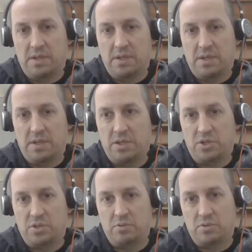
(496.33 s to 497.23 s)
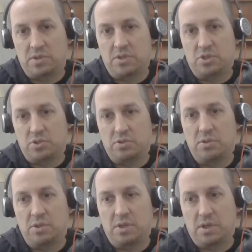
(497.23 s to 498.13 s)
to manage those
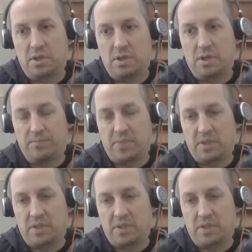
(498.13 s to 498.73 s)
additional, how